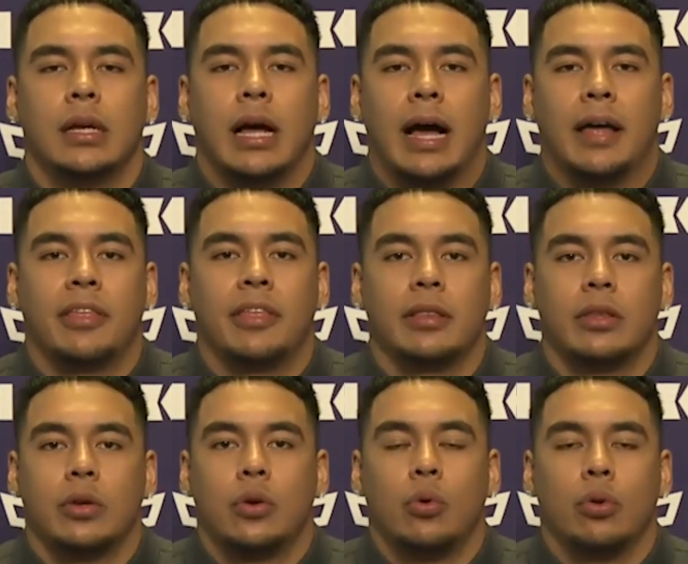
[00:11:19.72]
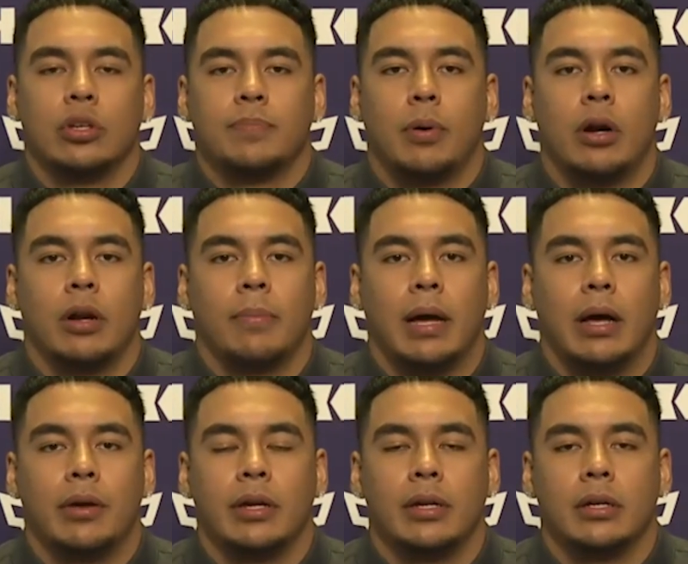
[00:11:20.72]
I think the coolest part
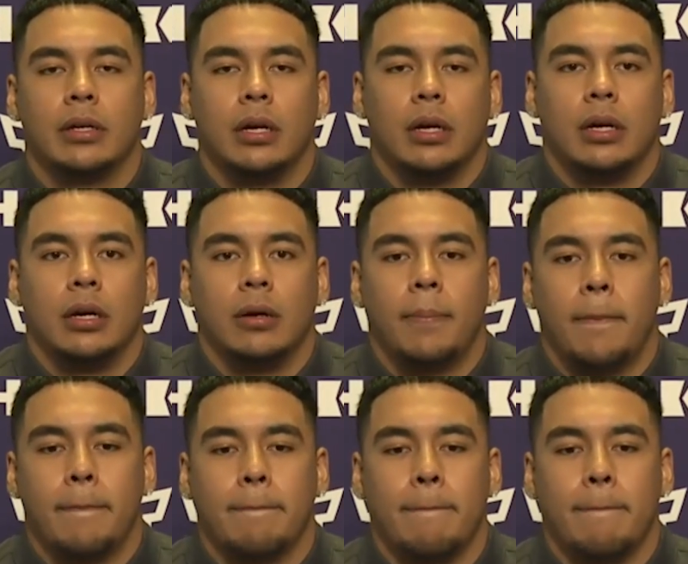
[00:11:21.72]
about it um,